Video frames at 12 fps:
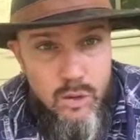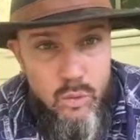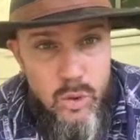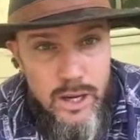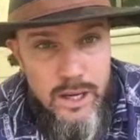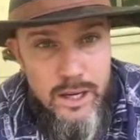
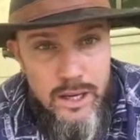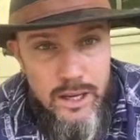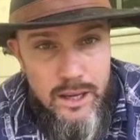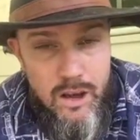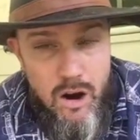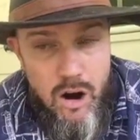
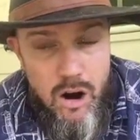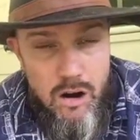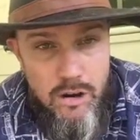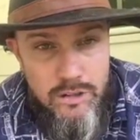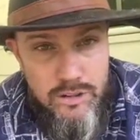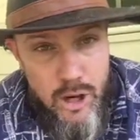We
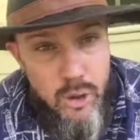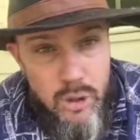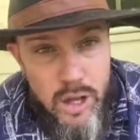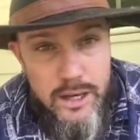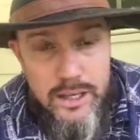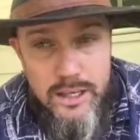are so
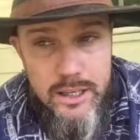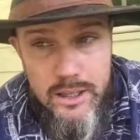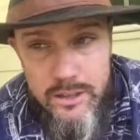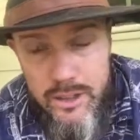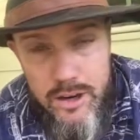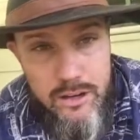
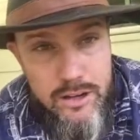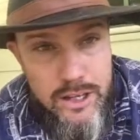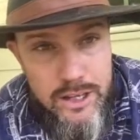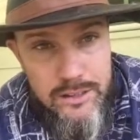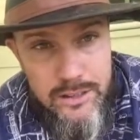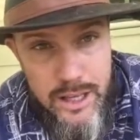lucky there
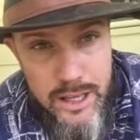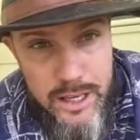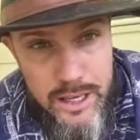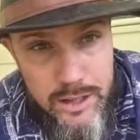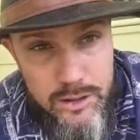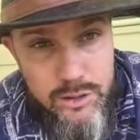is
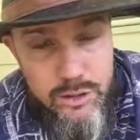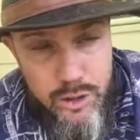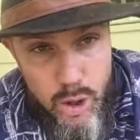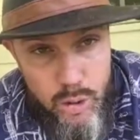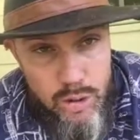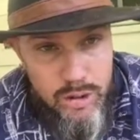a
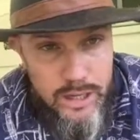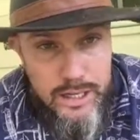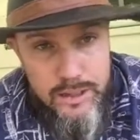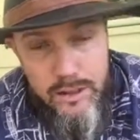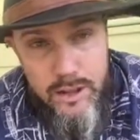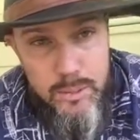solar
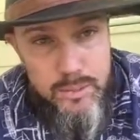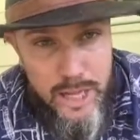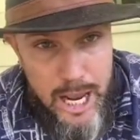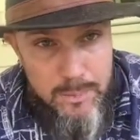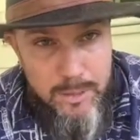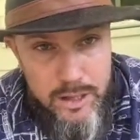eclipse
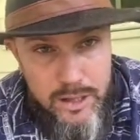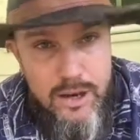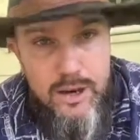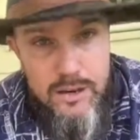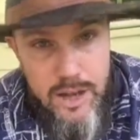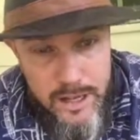
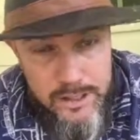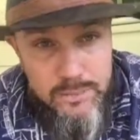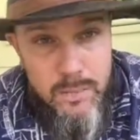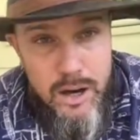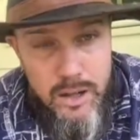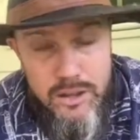happening next
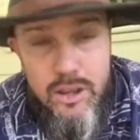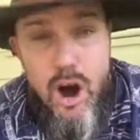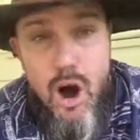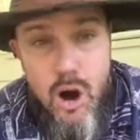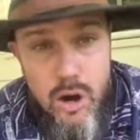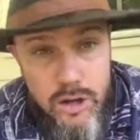month,
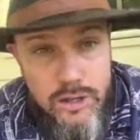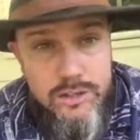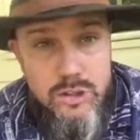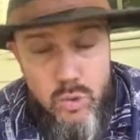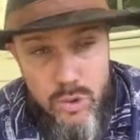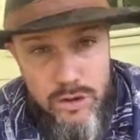
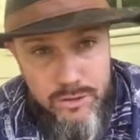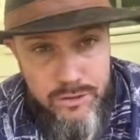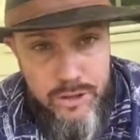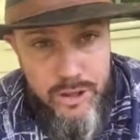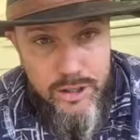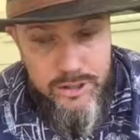August
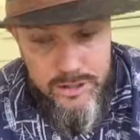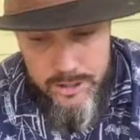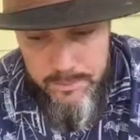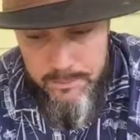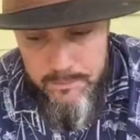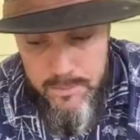21st.
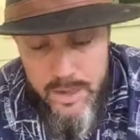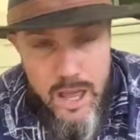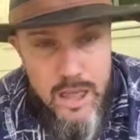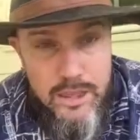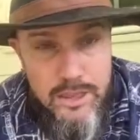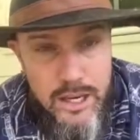
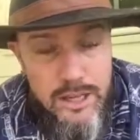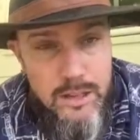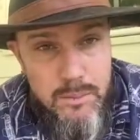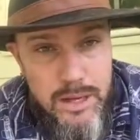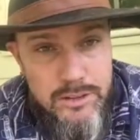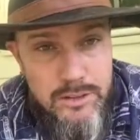The thing
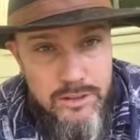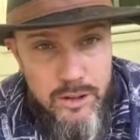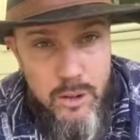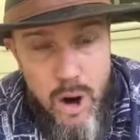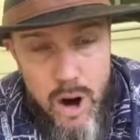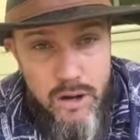that makes it
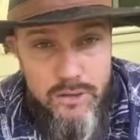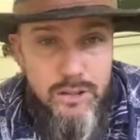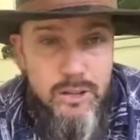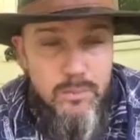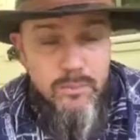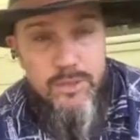so
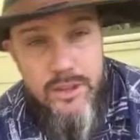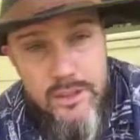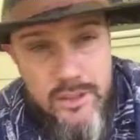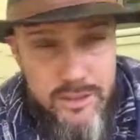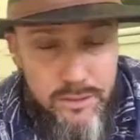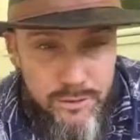awesome,
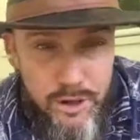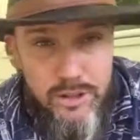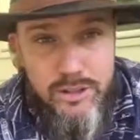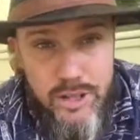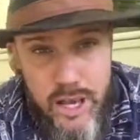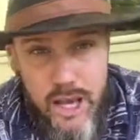this is the
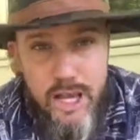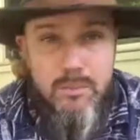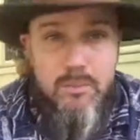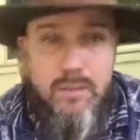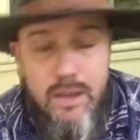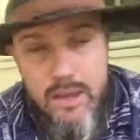first
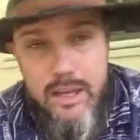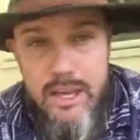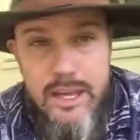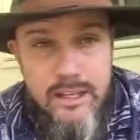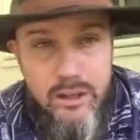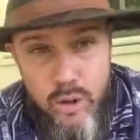time
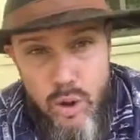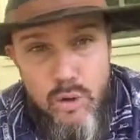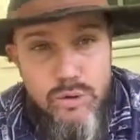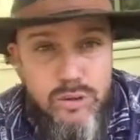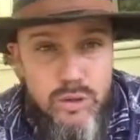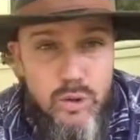in
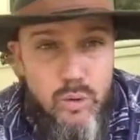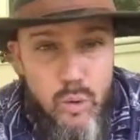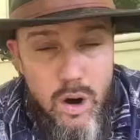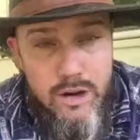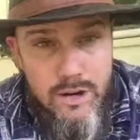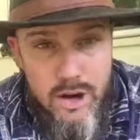close to
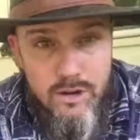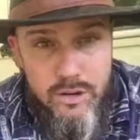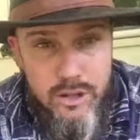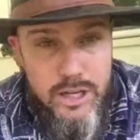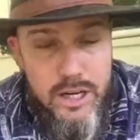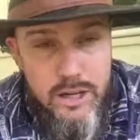
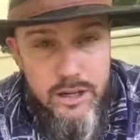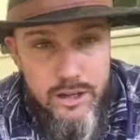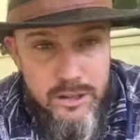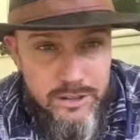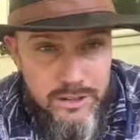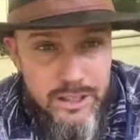100
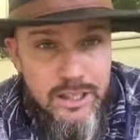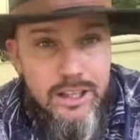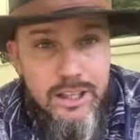years